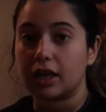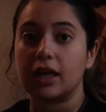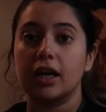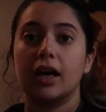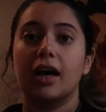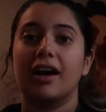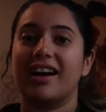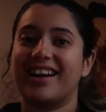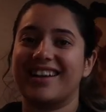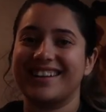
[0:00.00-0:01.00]

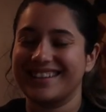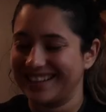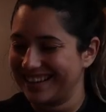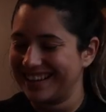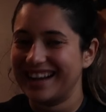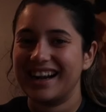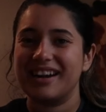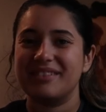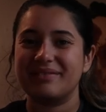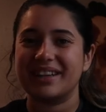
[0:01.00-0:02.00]
okay.
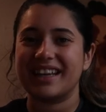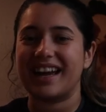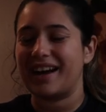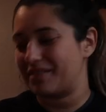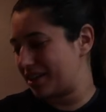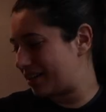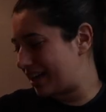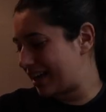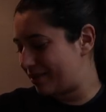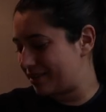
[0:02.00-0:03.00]
But yeah, I'm gonna go
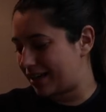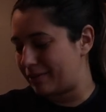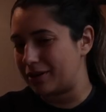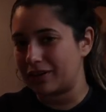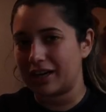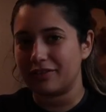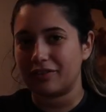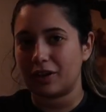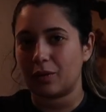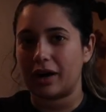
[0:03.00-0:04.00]
hang out with Domino now
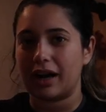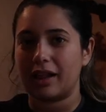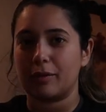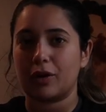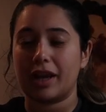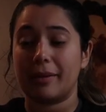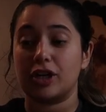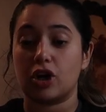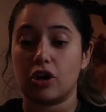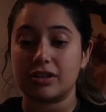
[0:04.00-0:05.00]
for a little while. I'm gonna go get
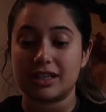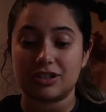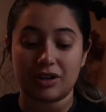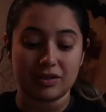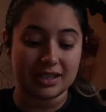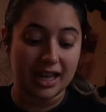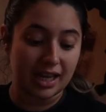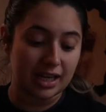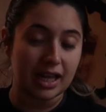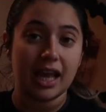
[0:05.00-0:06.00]
my dogs because they're
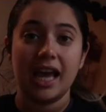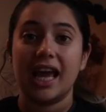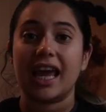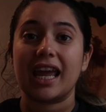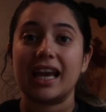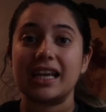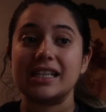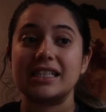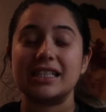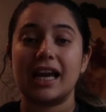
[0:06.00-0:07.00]
outside,
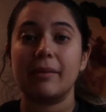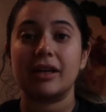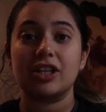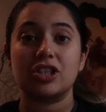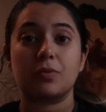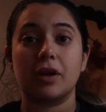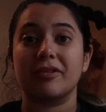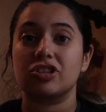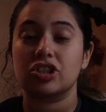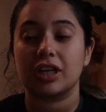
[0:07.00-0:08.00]
and I'm gonna just pretty
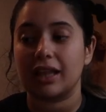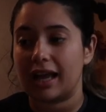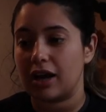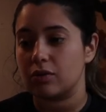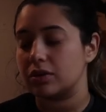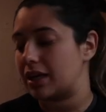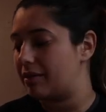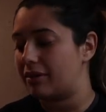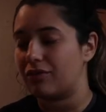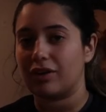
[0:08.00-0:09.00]
much chill out.
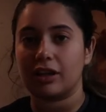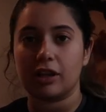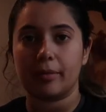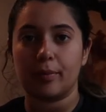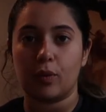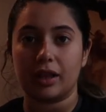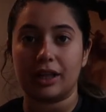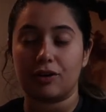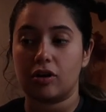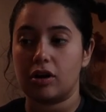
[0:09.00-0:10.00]
I might read a little bit more
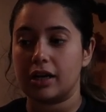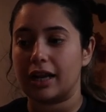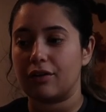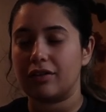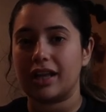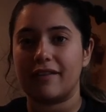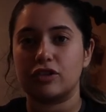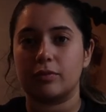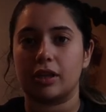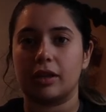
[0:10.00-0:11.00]
later on. I don't really
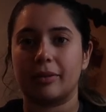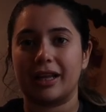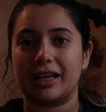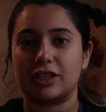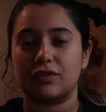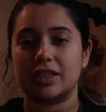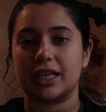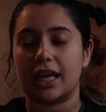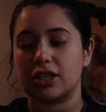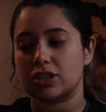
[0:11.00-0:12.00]
have too many plans for
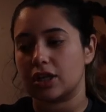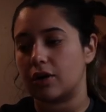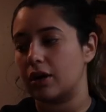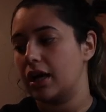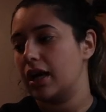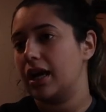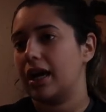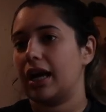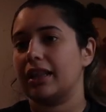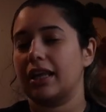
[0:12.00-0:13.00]
today, so
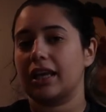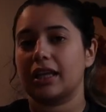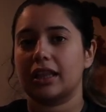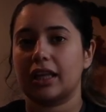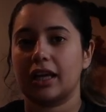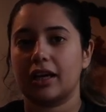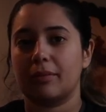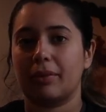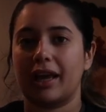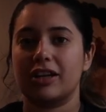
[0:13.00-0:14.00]
I think the
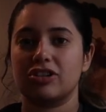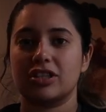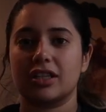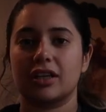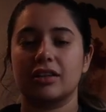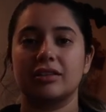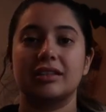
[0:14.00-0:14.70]
plan is just to